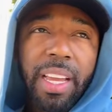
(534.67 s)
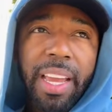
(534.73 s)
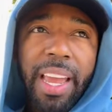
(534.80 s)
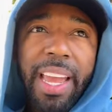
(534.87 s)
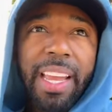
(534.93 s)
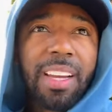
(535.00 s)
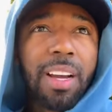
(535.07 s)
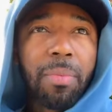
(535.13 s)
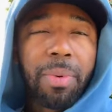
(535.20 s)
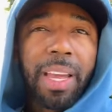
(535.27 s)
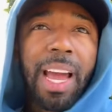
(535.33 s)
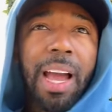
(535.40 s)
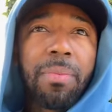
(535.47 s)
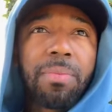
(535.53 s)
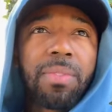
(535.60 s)
income
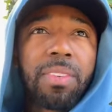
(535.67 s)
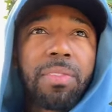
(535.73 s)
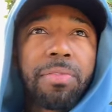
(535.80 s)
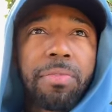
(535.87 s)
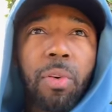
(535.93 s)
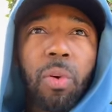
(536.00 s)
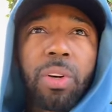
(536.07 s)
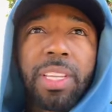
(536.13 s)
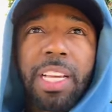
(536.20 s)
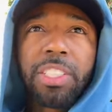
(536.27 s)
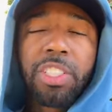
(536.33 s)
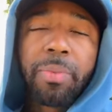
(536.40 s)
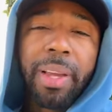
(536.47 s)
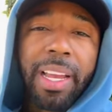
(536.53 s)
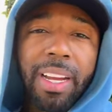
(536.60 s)
cap for that
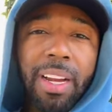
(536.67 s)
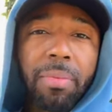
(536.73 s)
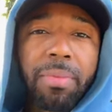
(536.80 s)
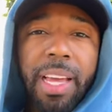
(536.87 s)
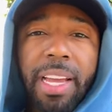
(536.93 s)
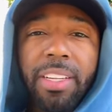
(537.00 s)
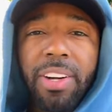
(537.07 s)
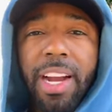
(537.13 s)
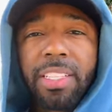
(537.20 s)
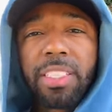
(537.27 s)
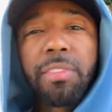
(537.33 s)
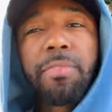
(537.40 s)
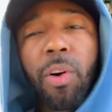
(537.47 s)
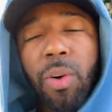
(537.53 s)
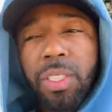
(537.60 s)
stream of income that you're
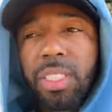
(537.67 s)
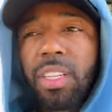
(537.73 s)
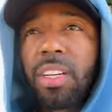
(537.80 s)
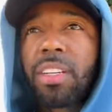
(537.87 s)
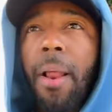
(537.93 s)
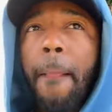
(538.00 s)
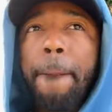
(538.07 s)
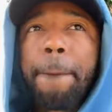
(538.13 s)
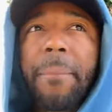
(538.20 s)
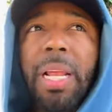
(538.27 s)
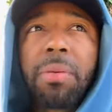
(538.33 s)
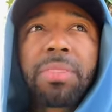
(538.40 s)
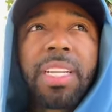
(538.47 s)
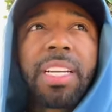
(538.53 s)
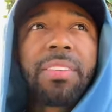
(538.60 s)
actually focused on. You know
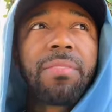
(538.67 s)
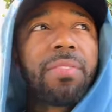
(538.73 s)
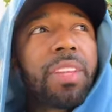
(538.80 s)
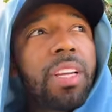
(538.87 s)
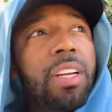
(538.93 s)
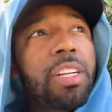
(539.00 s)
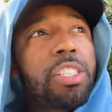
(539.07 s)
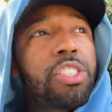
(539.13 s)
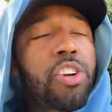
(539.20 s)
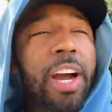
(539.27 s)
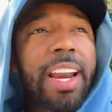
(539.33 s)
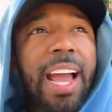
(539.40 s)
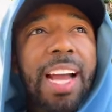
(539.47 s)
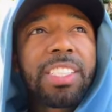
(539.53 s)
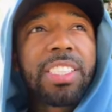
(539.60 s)
what I'm saying? Try
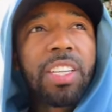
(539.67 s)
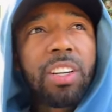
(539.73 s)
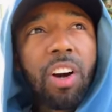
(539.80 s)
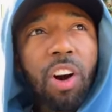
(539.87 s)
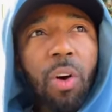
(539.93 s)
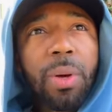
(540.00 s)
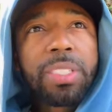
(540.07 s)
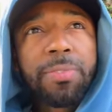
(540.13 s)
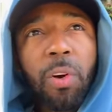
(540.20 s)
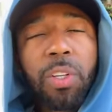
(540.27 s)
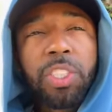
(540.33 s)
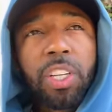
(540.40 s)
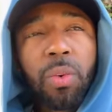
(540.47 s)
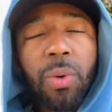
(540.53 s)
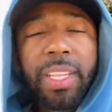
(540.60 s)
to actually always
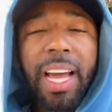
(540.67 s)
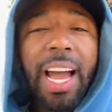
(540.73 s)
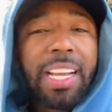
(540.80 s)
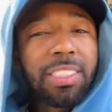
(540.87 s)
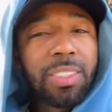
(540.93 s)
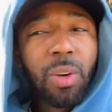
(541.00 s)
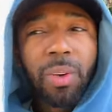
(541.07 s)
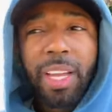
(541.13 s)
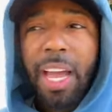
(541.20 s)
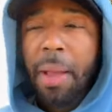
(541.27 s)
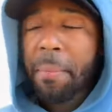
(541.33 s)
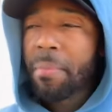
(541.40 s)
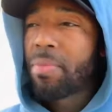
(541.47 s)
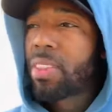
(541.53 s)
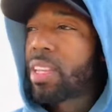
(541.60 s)
focus on the one that has no cap
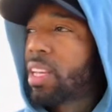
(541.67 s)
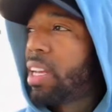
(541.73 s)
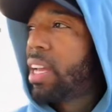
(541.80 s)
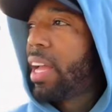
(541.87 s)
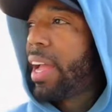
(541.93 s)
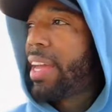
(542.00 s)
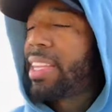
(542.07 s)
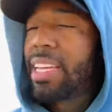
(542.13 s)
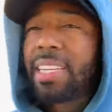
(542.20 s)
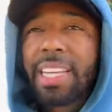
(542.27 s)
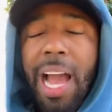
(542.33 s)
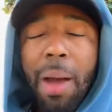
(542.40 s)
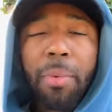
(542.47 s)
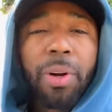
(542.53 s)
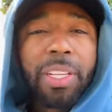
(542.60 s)
and then
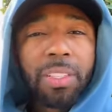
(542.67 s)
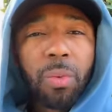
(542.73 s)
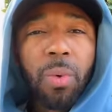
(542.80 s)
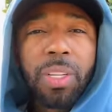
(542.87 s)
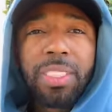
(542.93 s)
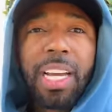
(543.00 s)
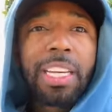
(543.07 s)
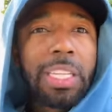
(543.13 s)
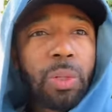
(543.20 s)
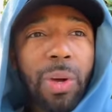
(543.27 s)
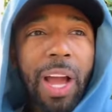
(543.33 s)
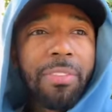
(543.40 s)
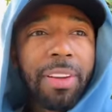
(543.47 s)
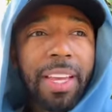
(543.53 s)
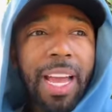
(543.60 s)
dabble in the ones that do
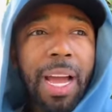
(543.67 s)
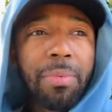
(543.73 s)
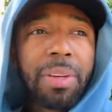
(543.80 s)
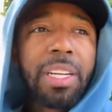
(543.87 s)
have a cap